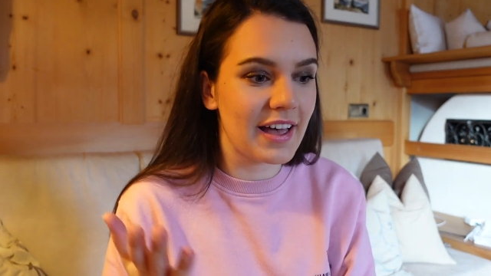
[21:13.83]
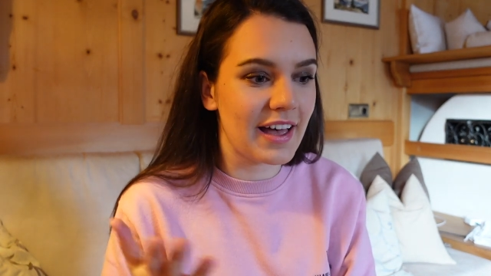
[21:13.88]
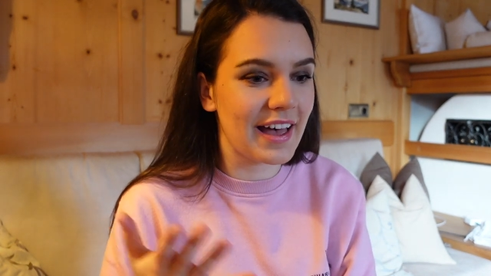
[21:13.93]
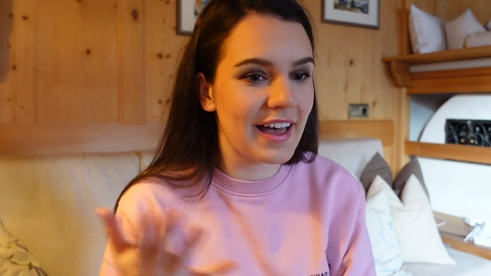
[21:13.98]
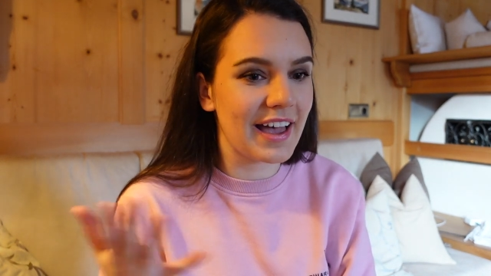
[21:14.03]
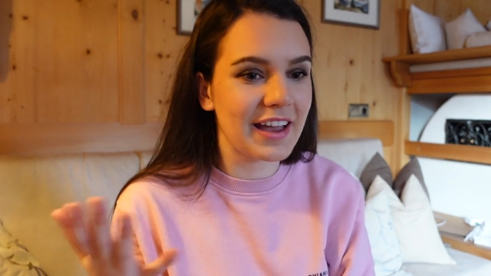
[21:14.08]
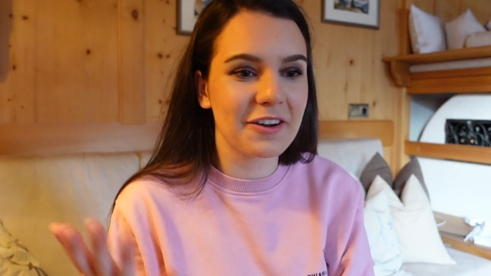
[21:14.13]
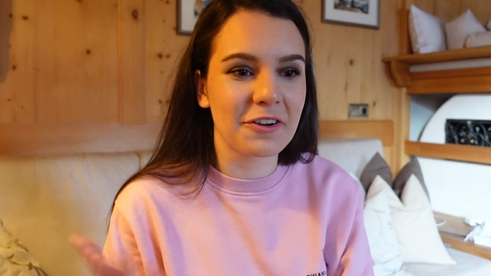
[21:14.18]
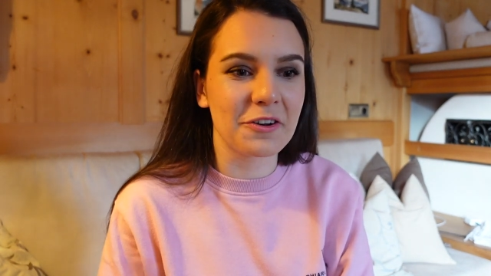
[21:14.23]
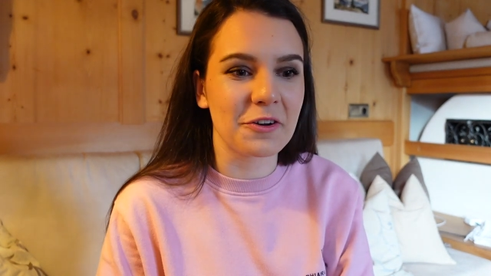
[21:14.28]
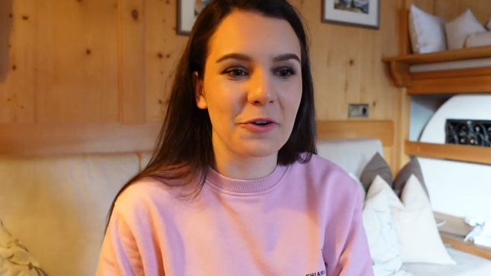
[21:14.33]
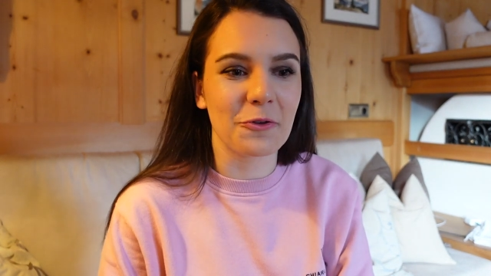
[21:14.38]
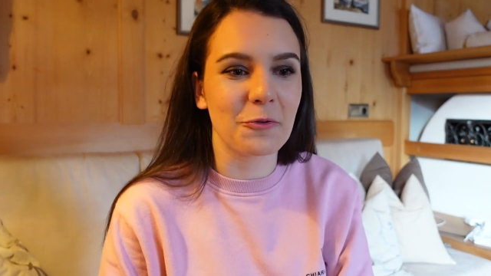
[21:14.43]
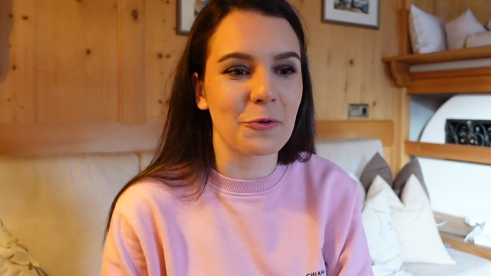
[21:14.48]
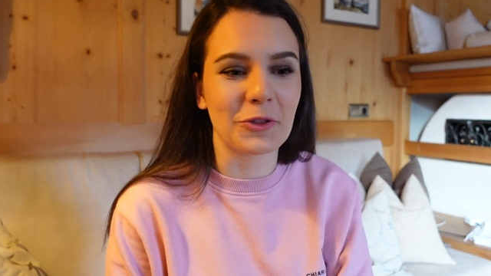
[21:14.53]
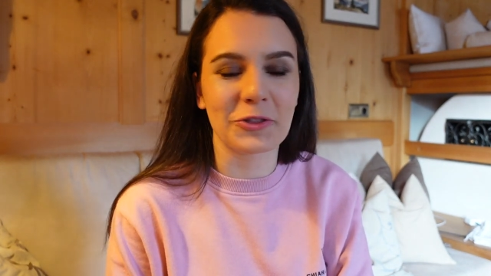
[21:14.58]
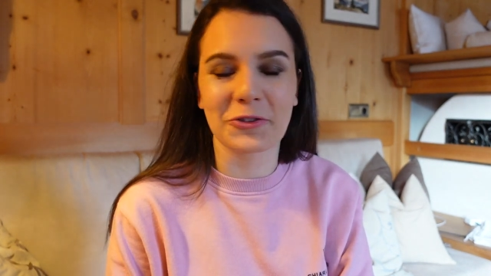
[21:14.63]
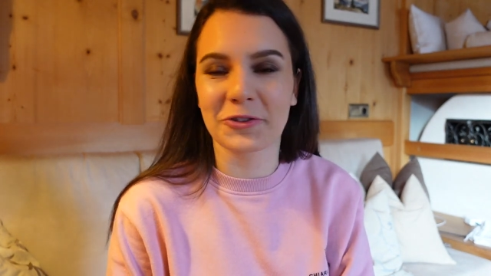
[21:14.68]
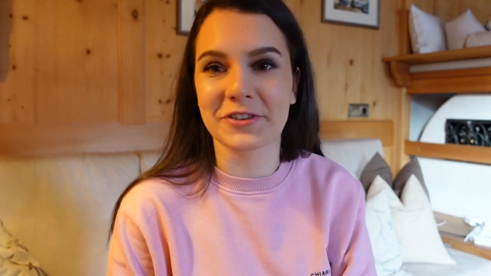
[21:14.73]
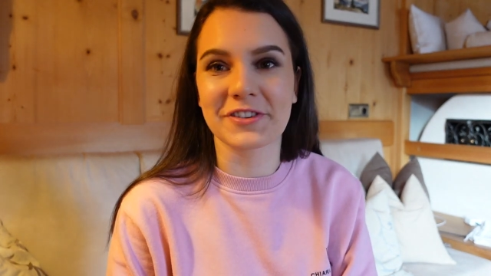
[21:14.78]
I don't know
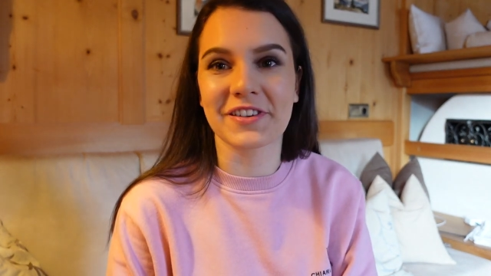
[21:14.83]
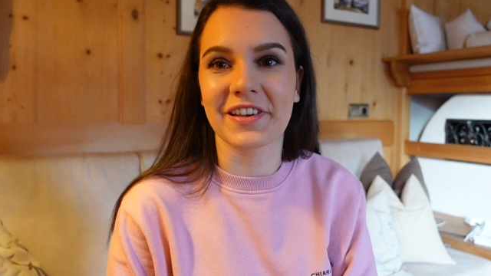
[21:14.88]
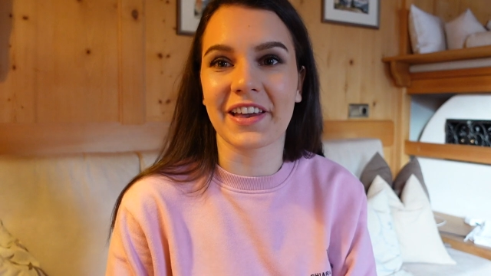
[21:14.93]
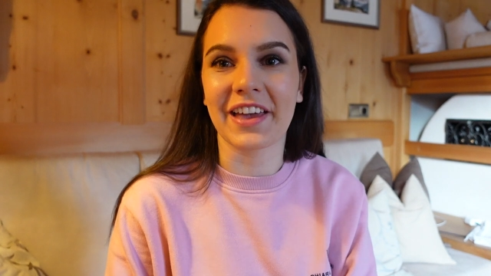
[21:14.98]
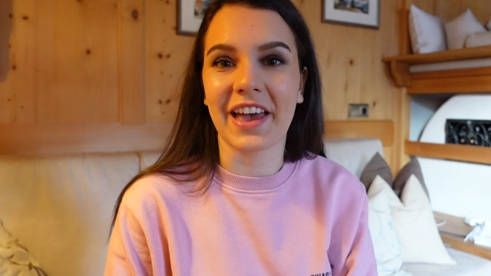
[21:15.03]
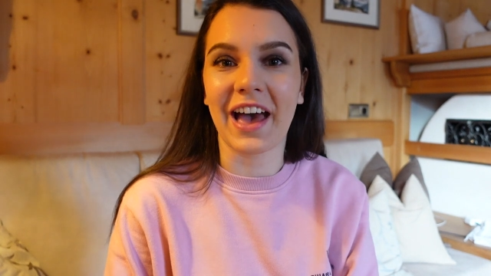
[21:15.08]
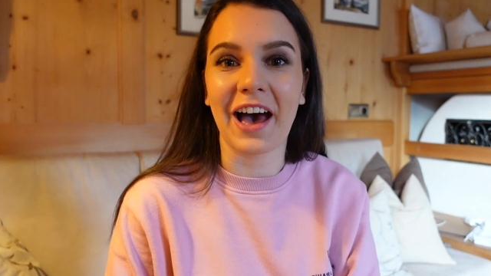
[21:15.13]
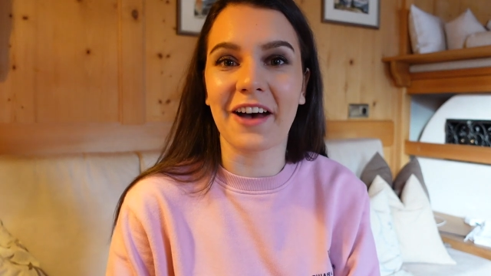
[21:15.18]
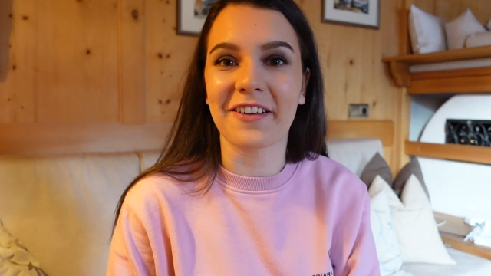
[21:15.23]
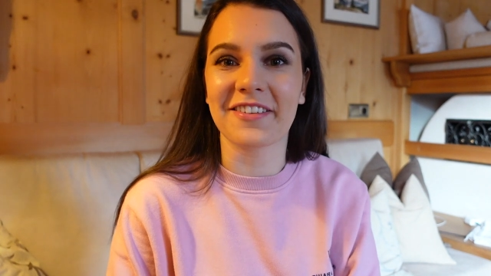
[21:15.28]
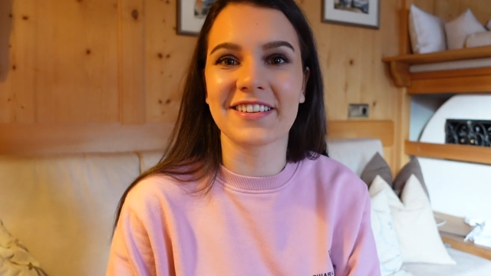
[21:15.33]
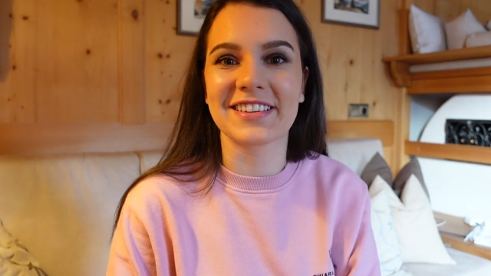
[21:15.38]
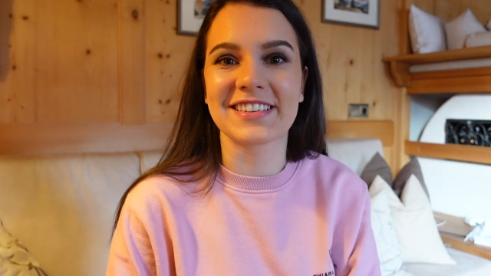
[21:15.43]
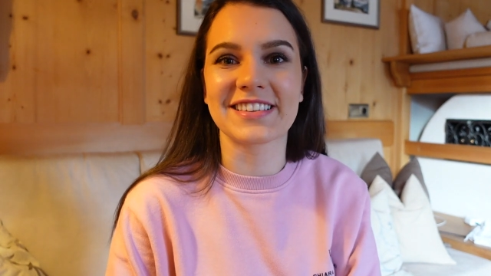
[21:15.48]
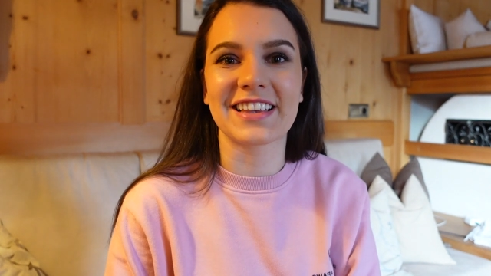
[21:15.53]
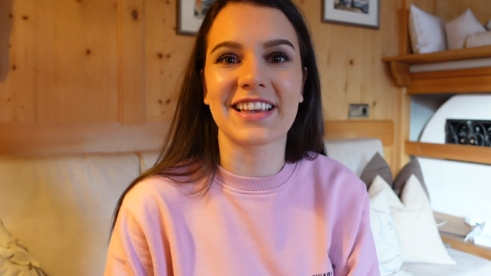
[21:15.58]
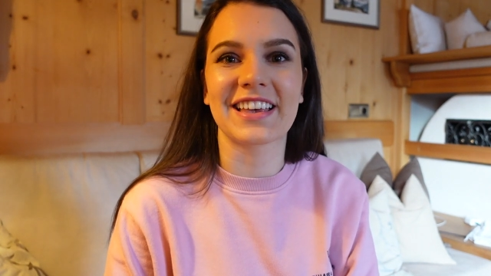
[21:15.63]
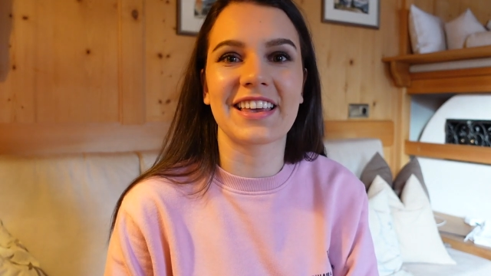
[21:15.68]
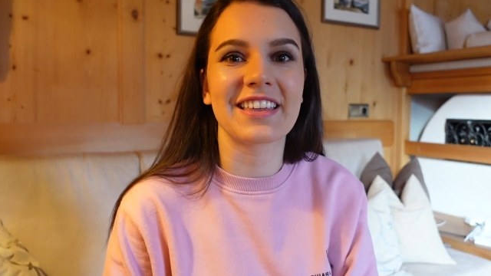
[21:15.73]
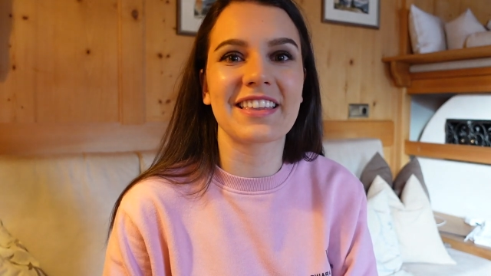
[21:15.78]
what to say, how to
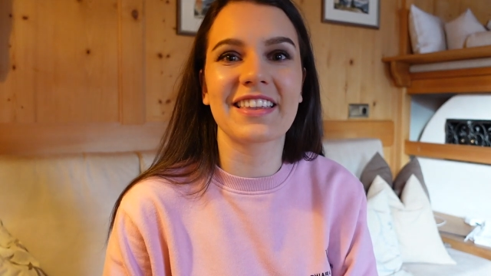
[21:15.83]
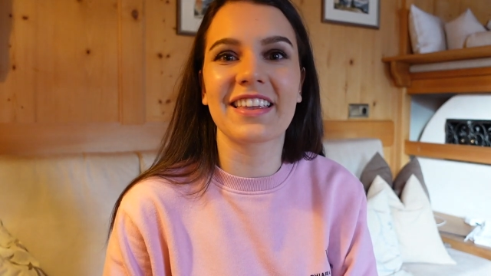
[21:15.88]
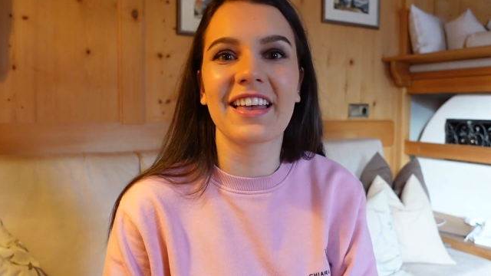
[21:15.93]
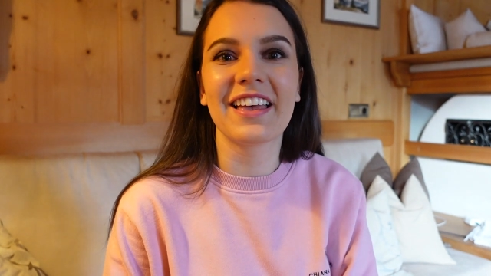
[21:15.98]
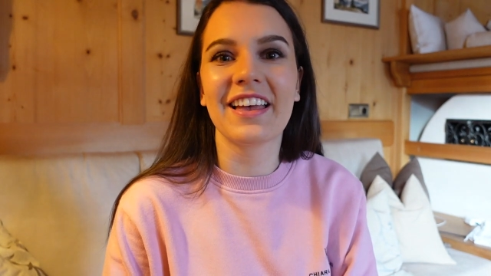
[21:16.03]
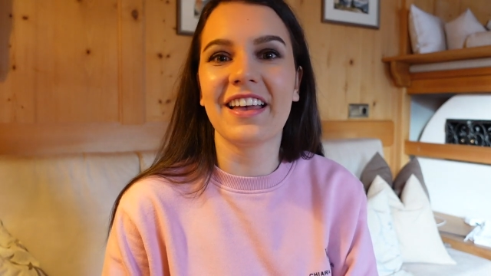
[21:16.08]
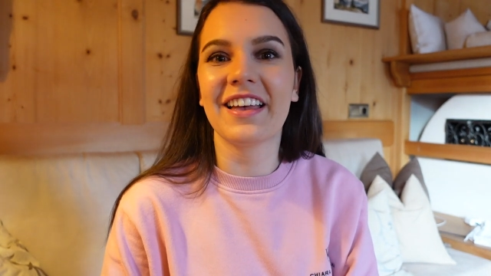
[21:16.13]
say it.